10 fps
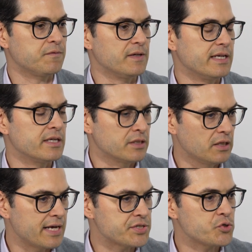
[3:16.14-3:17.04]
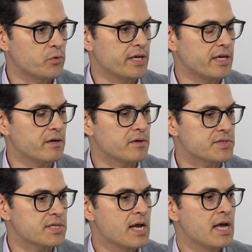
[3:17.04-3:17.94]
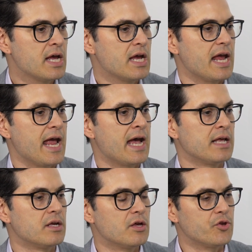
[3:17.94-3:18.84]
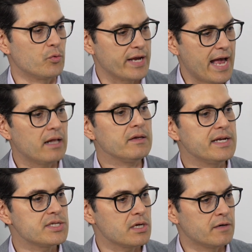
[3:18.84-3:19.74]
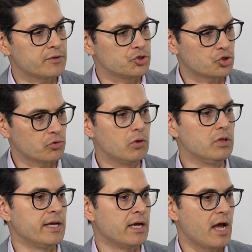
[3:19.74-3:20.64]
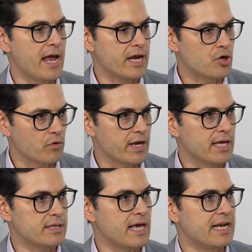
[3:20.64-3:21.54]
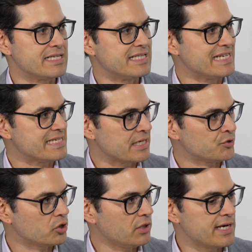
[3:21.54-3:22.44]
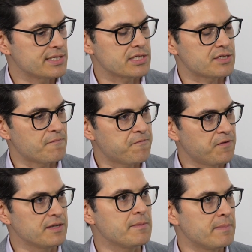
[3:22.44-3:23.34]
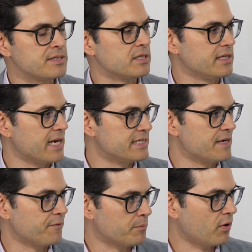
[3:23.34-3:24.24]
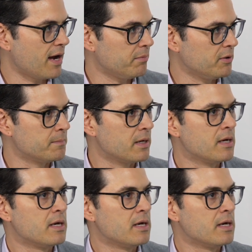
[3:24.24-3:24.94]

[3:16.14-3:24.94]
fleet in the last 20 years. And the realities of controlling a grid that is decentralized is fundamentally a different problem